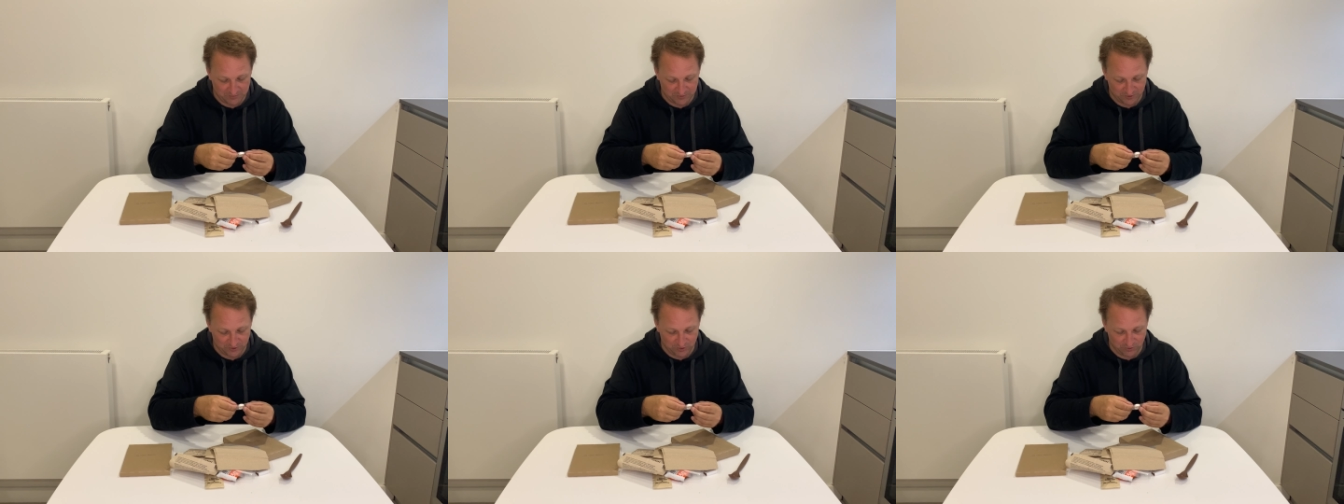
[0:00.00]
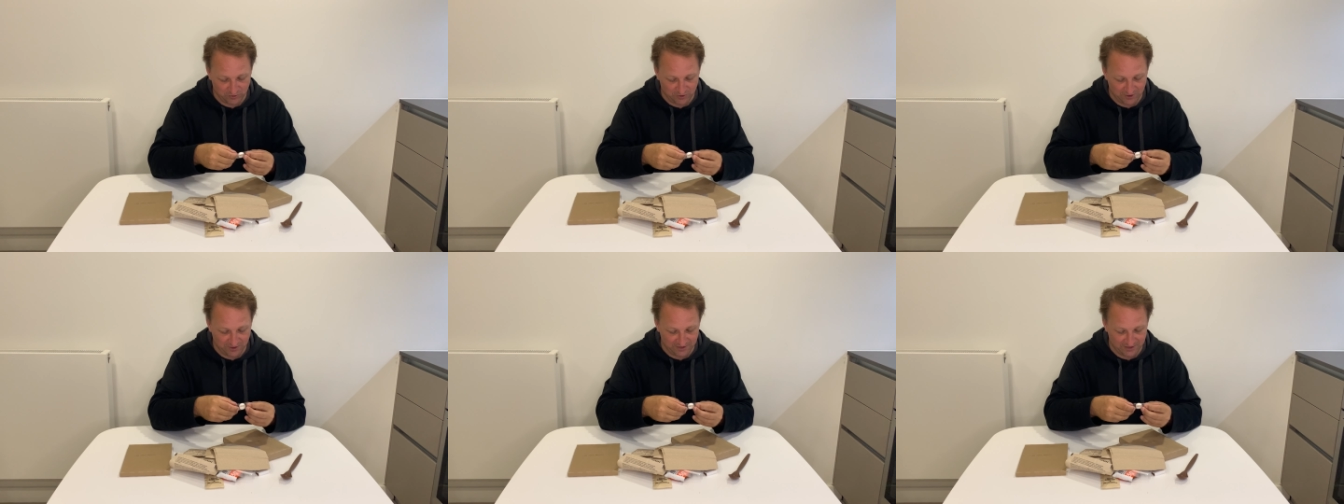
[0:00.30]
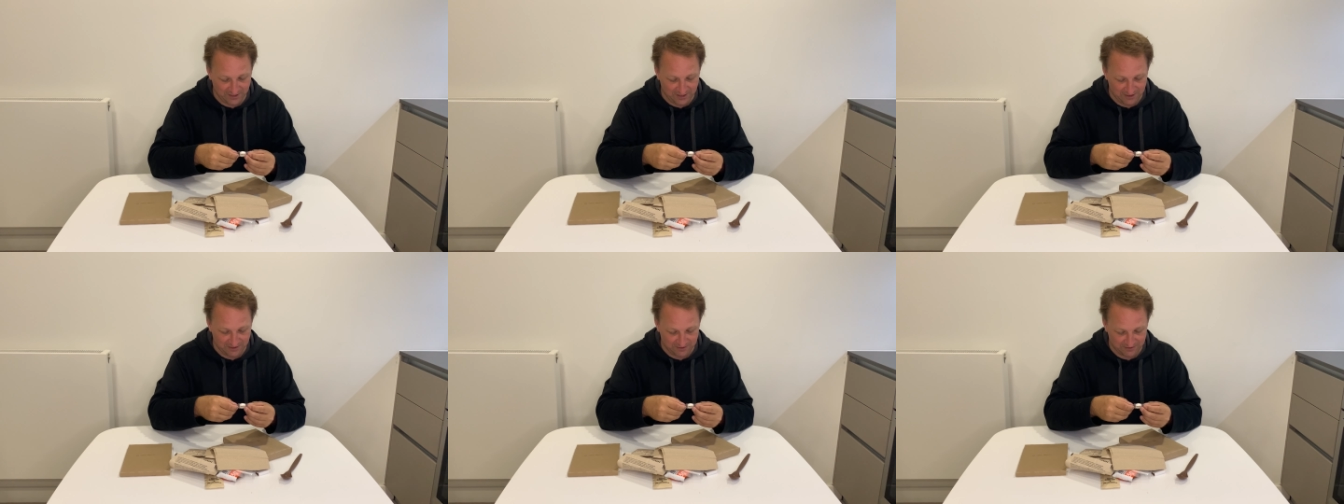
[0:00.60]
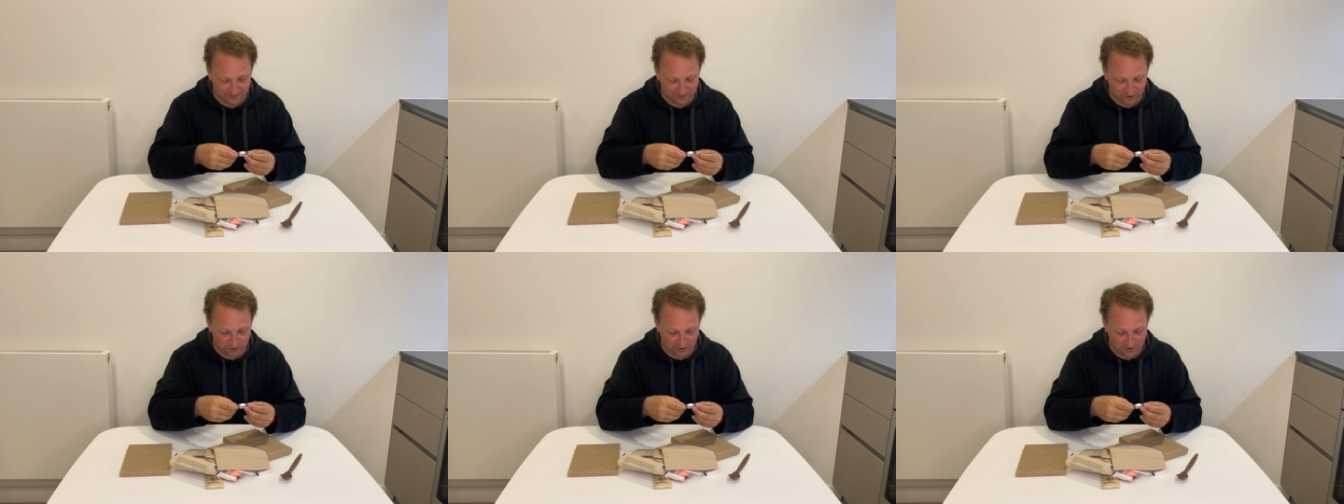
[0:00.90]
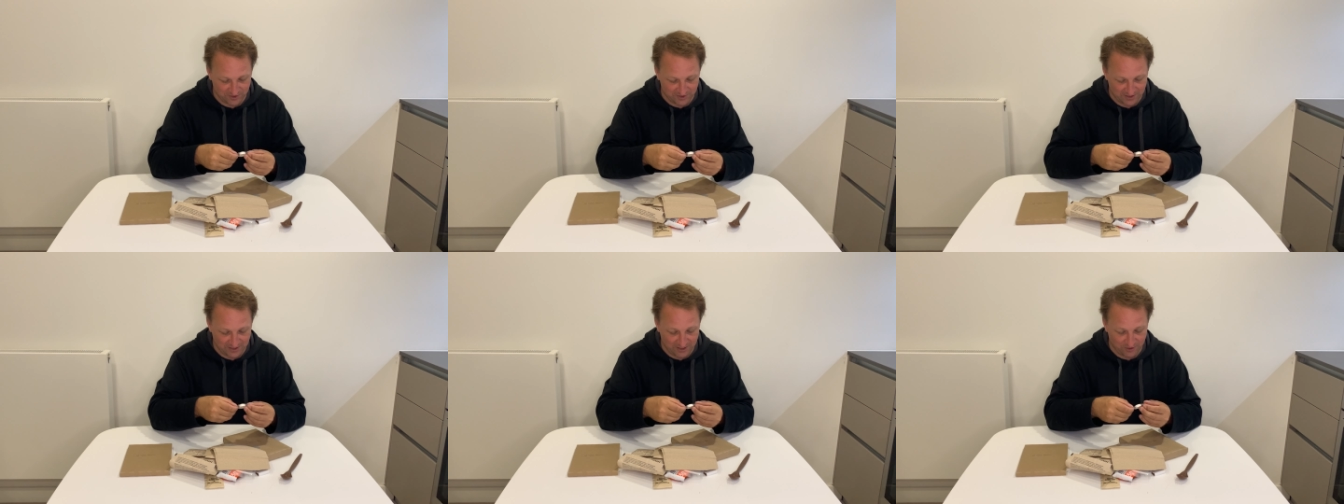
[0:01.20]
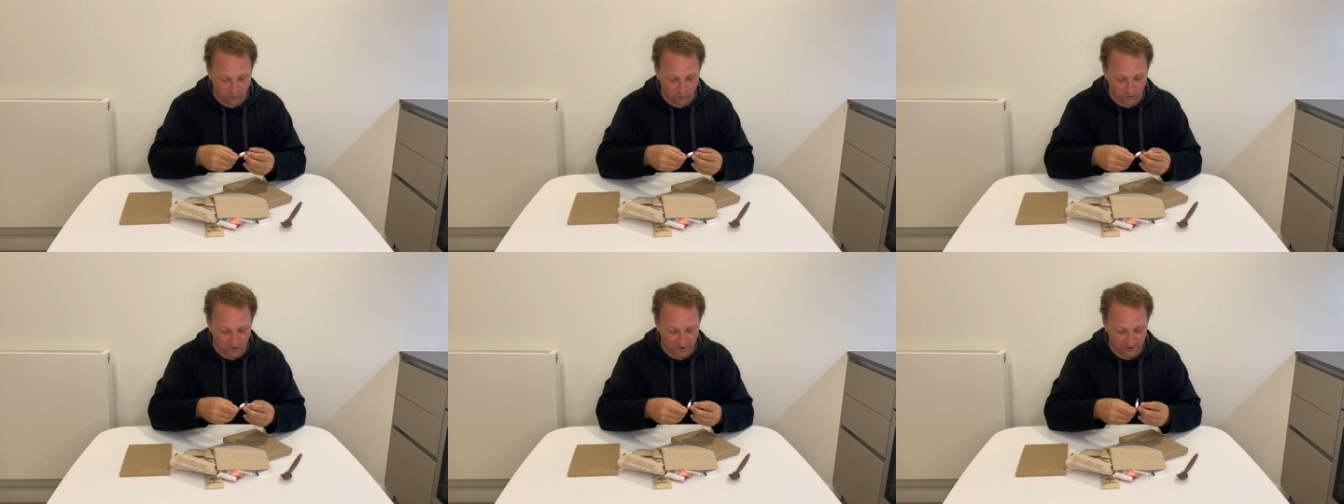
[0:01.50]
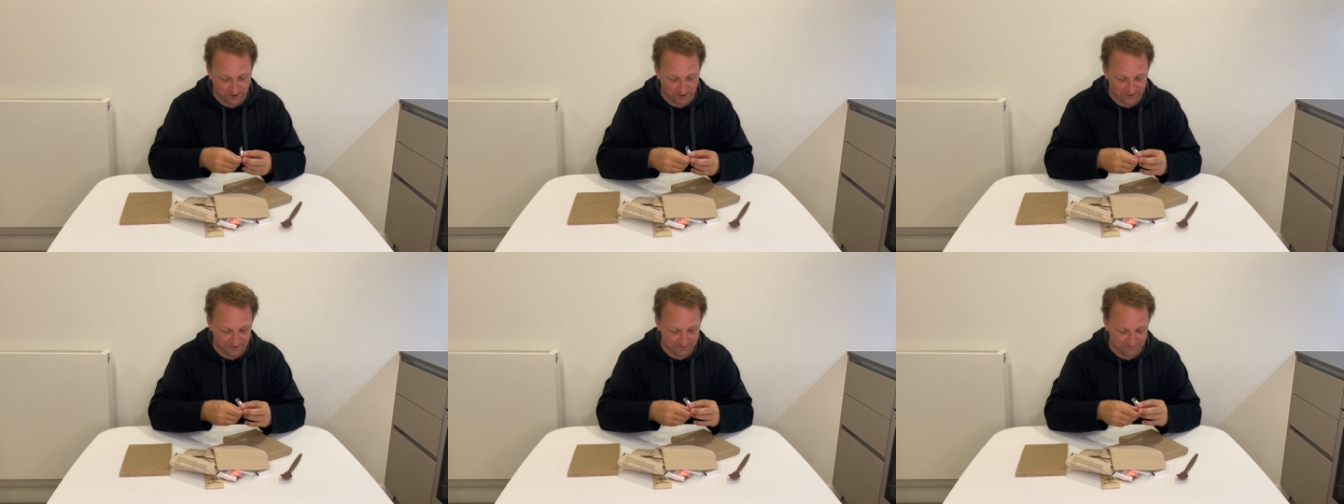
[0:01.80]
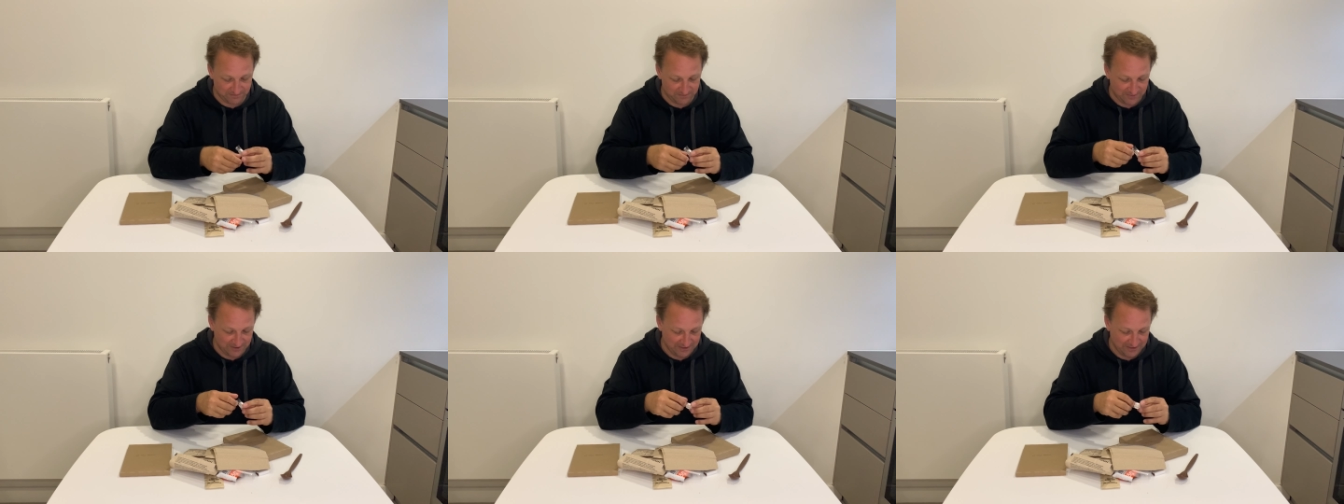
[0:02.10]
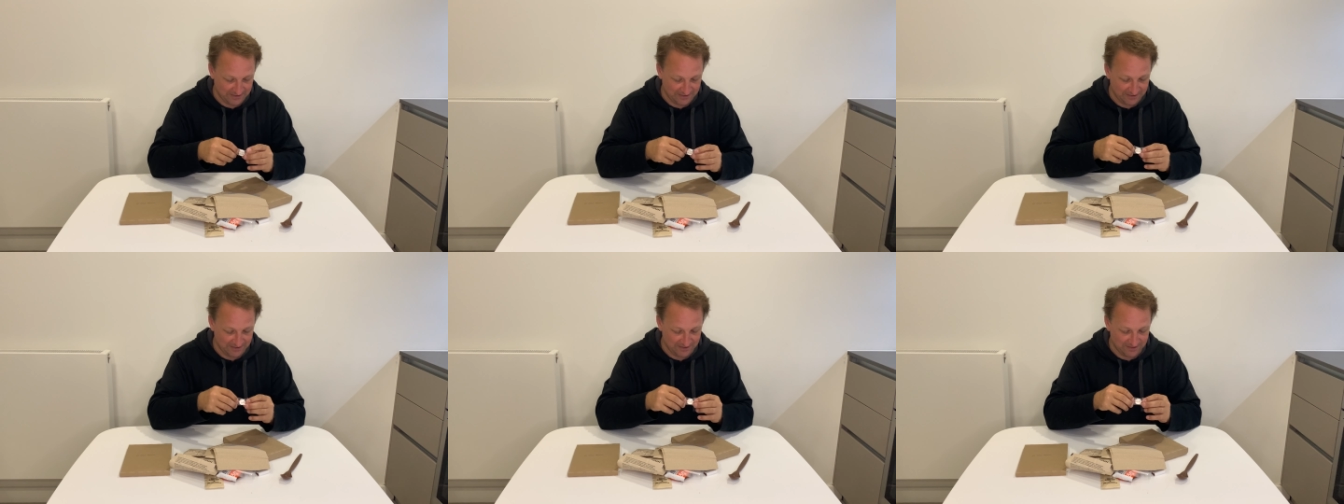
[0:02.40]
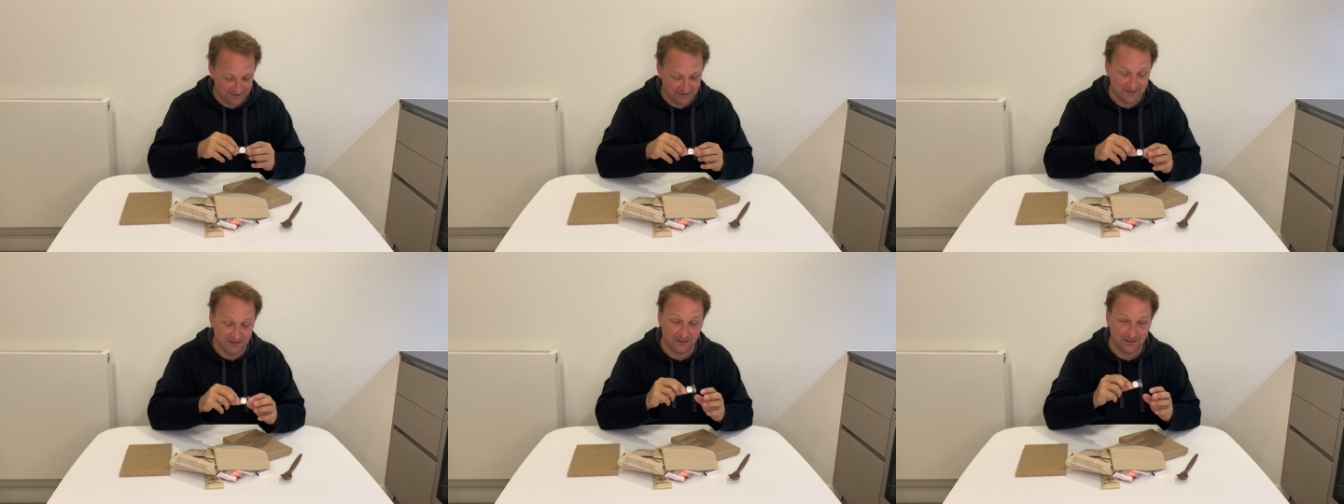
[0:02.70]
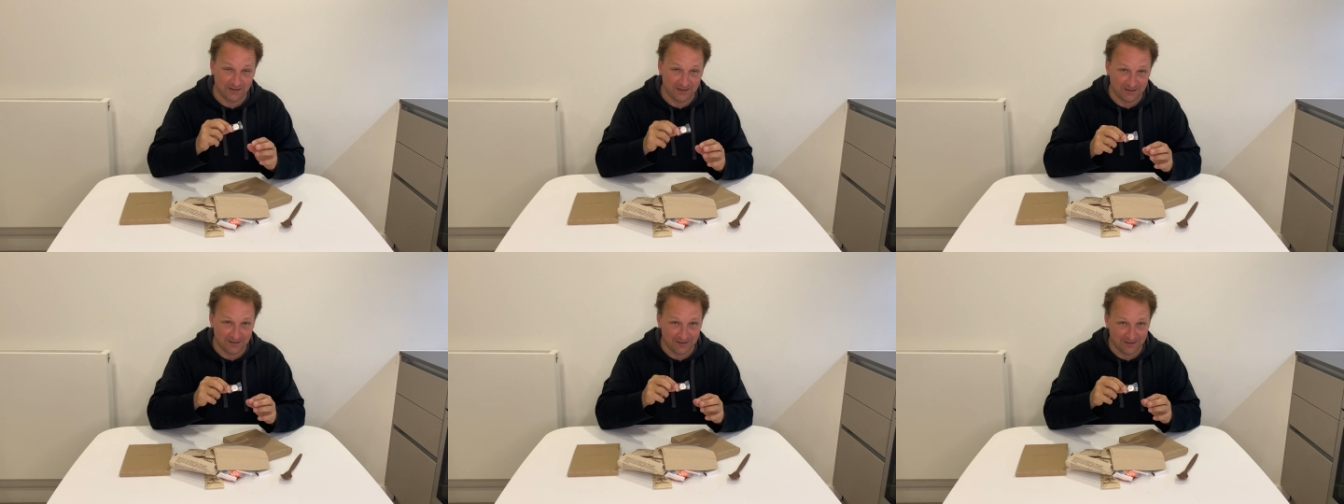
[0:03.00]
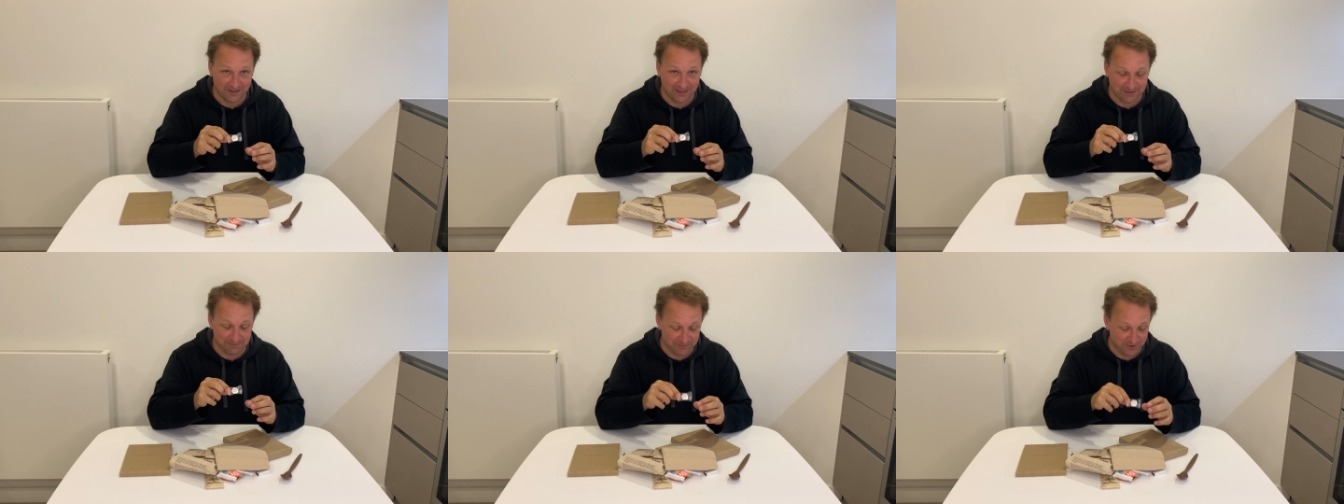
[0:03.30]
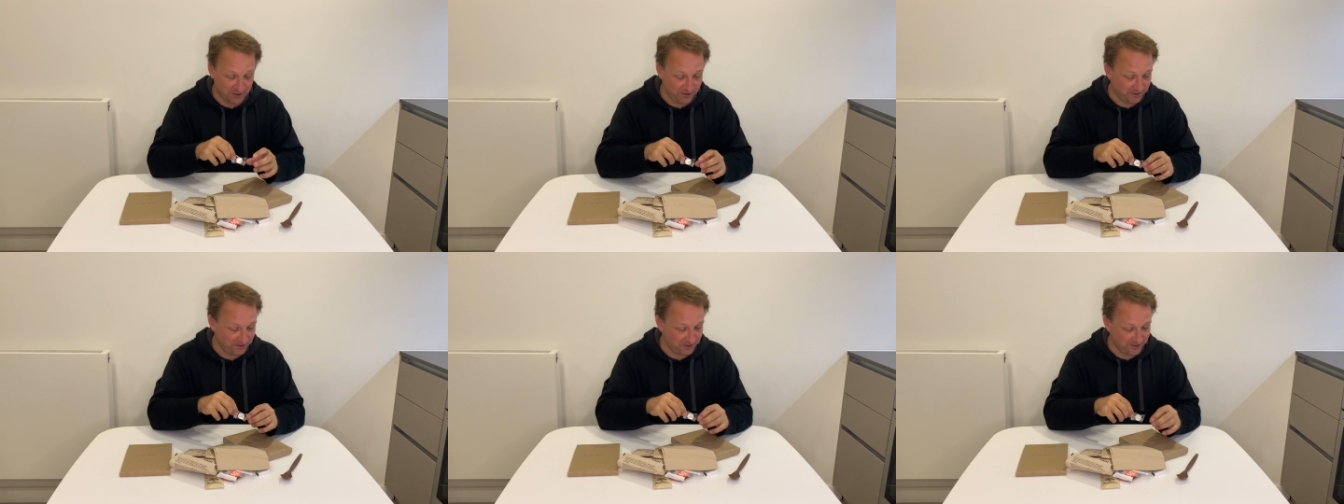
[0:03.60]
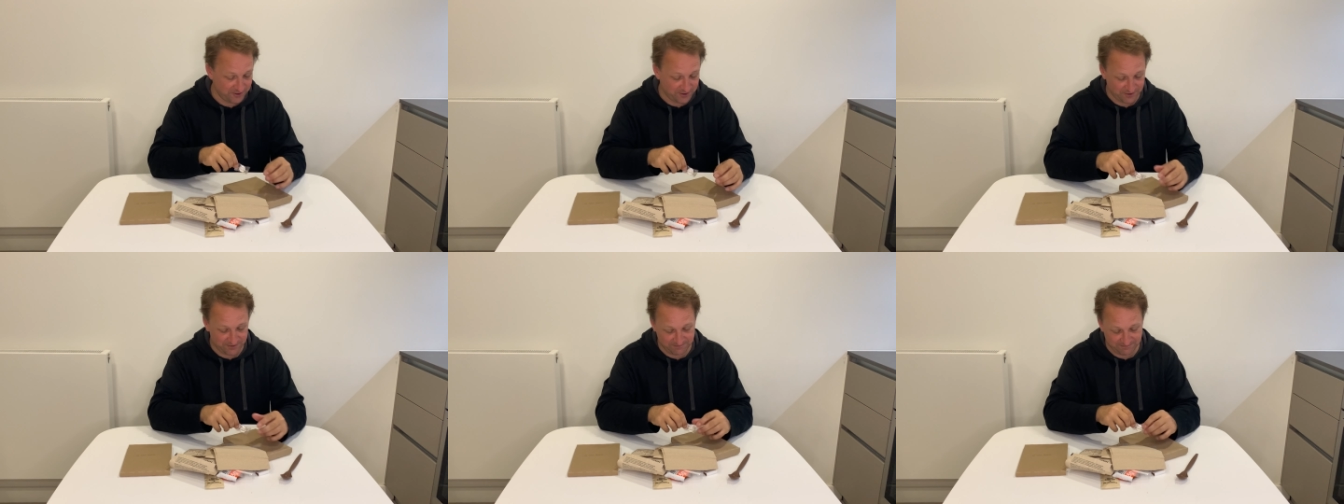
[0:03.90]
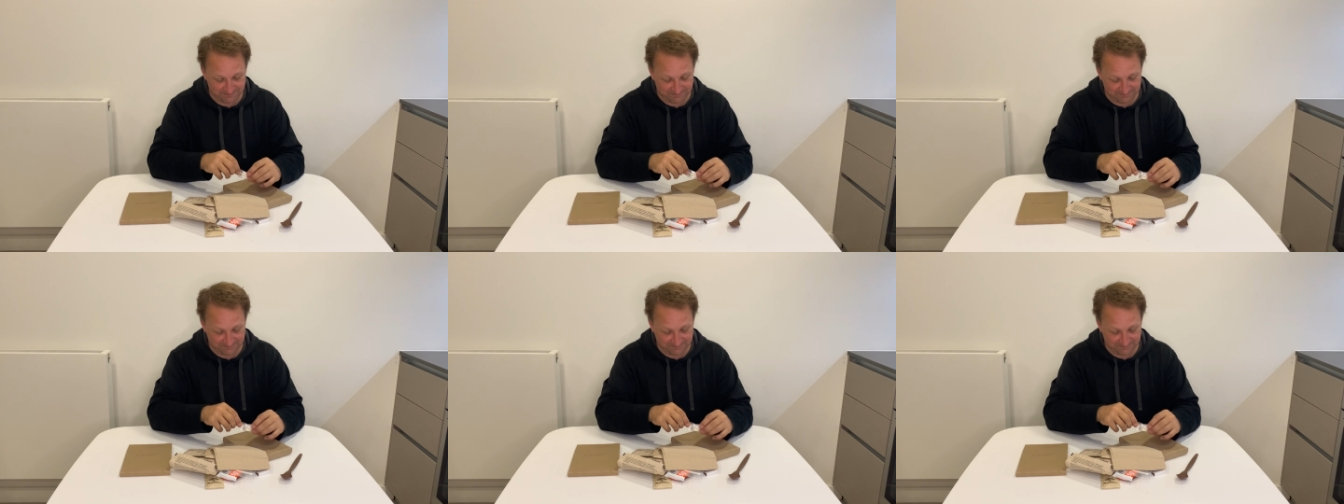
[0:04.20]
Do not eat, just add water. I'm curious.